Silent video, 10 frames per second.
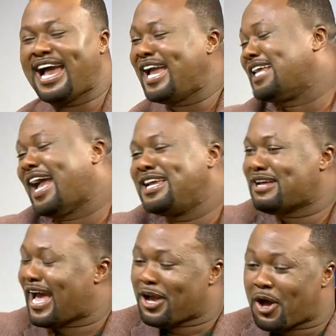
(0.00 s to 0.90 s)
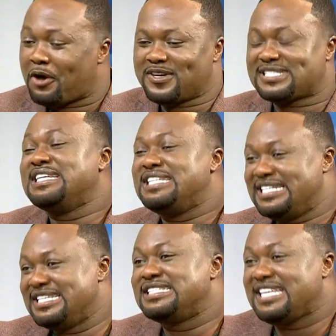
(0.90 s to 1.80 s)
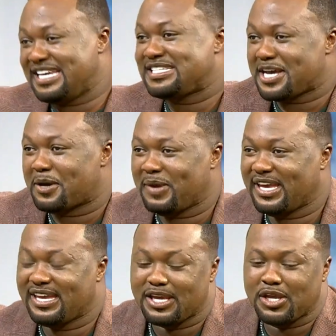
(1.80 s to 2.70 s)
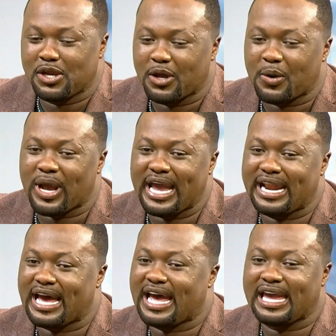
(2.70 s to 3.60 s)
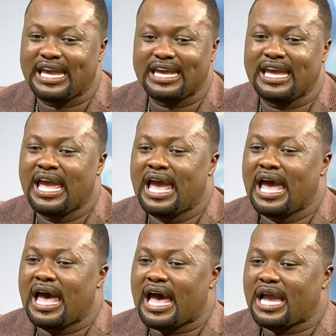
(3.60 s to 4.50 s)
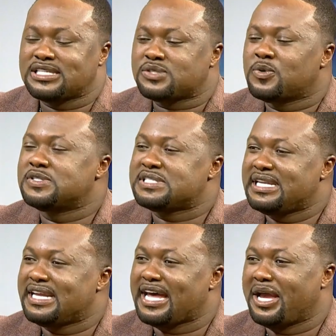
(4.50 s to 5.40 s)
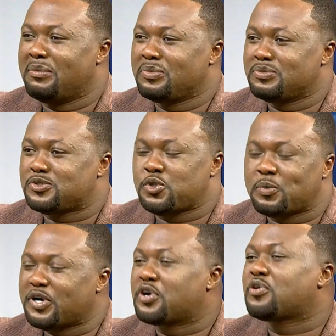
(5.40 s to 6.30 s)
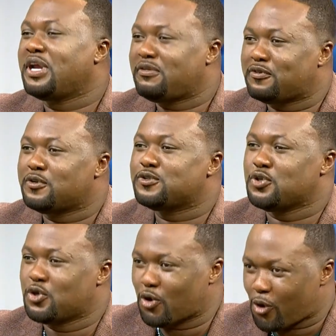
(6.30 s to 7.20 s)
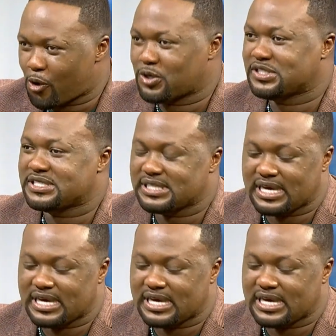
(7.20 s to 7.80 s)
I obviously didn't see it coming, you know, and I just want to say that I am super grateful to God.